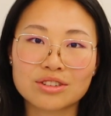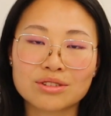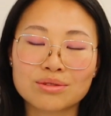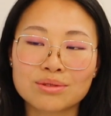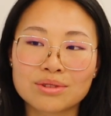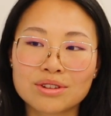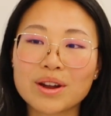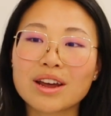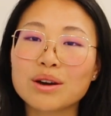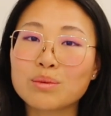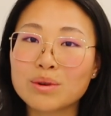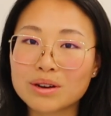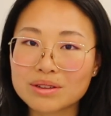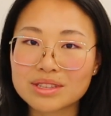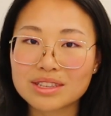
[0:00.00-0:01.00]
you. But I
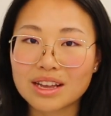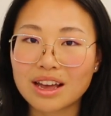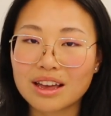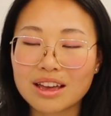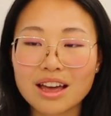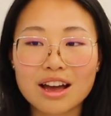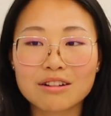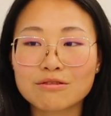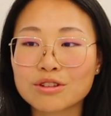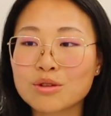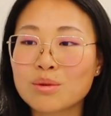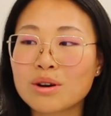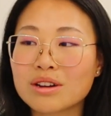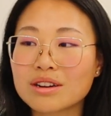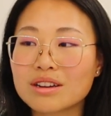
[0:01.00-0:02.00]
will say,
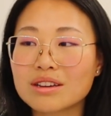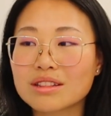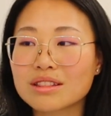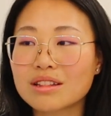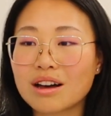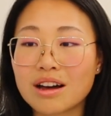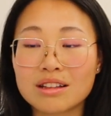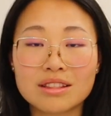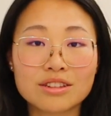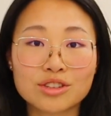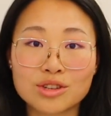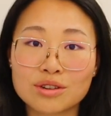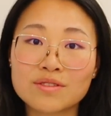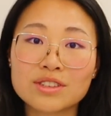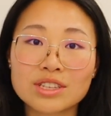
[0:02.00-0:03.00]
everyone in the
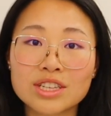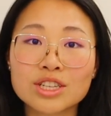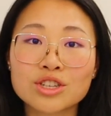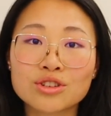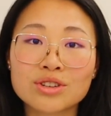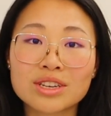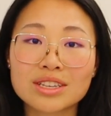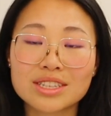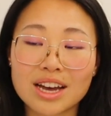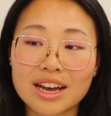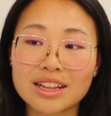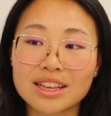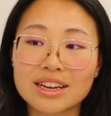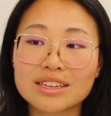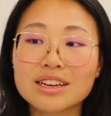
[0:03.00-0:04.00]
service industry in
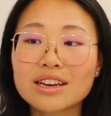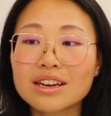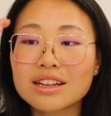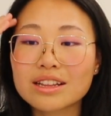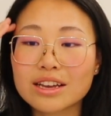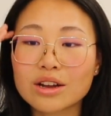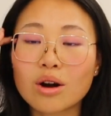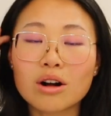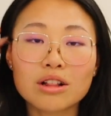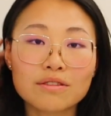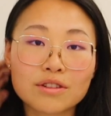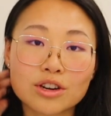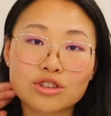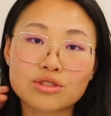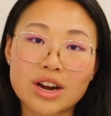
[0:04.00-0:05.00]
Thailand, like all
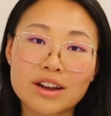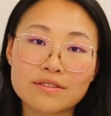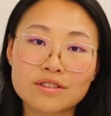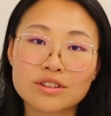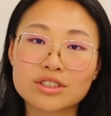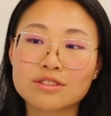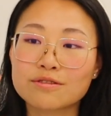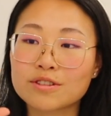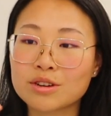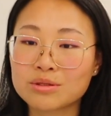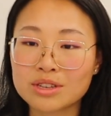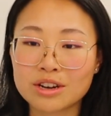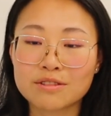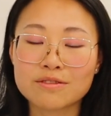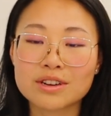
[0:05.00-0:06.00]
of our drivers, the
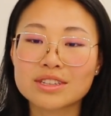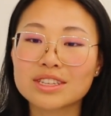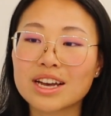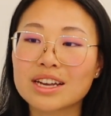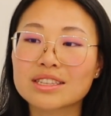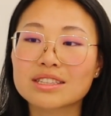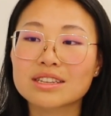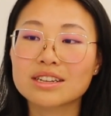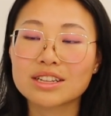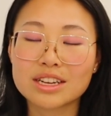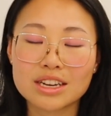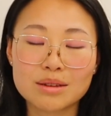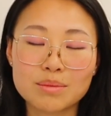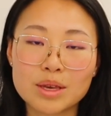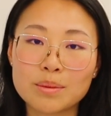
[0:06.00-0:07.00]
hotel front desk, the
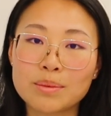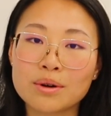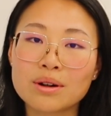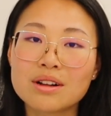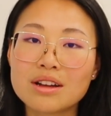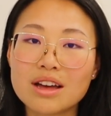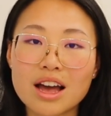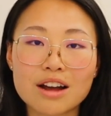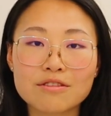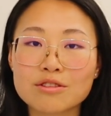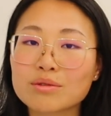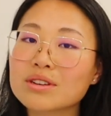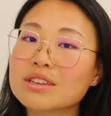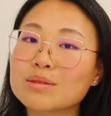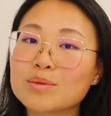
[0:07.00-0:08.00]
cleaning people,
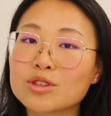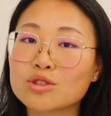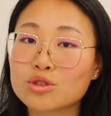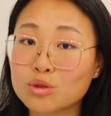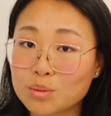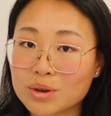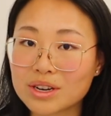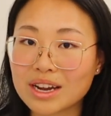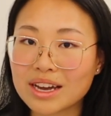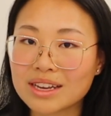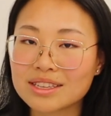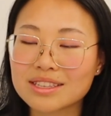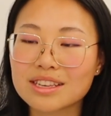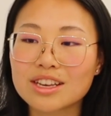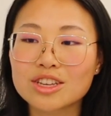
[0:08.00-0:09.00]
everyone has been super
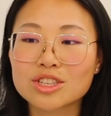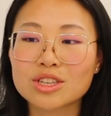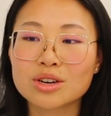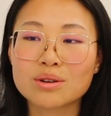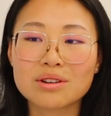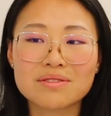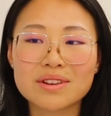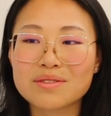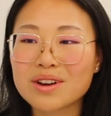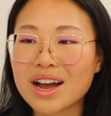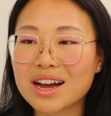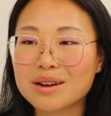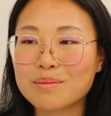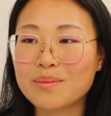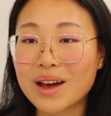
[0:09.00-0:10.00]
nice. So I've never
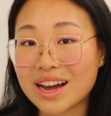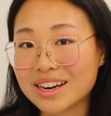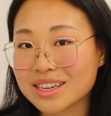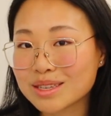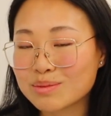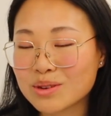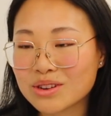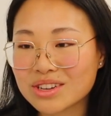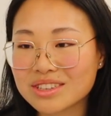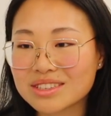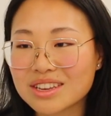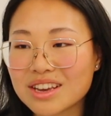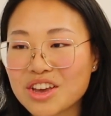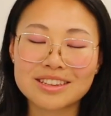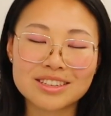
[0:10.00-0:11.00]
had a bad
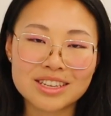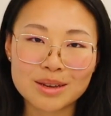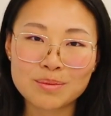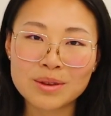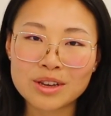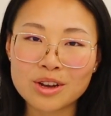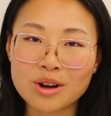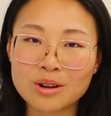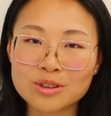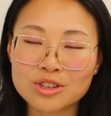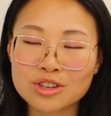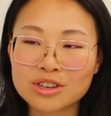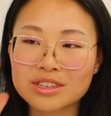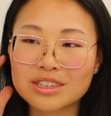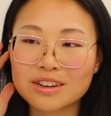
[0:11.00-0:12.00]
experience. The tipping
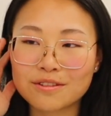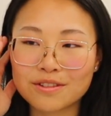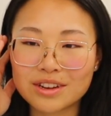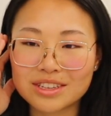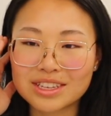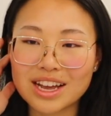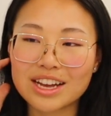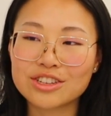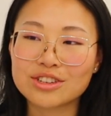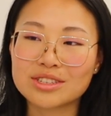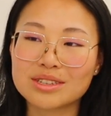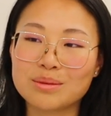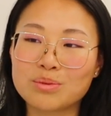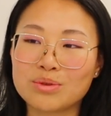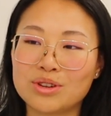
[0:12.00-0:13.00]
culture difference, I
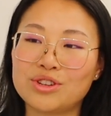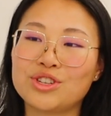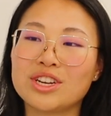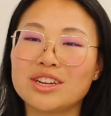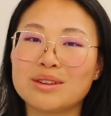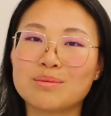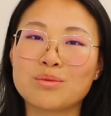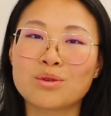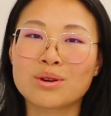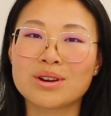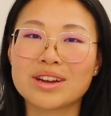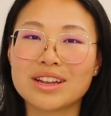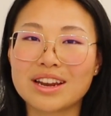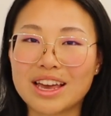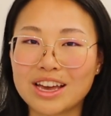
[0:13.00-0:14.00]
just appreciate it more
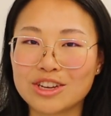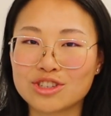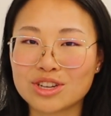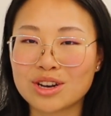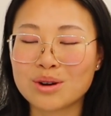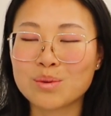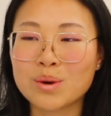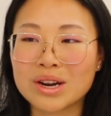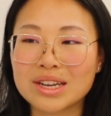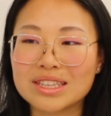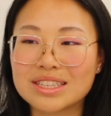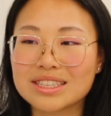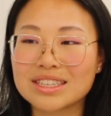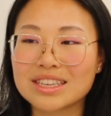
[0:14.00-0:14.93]
in Asia, where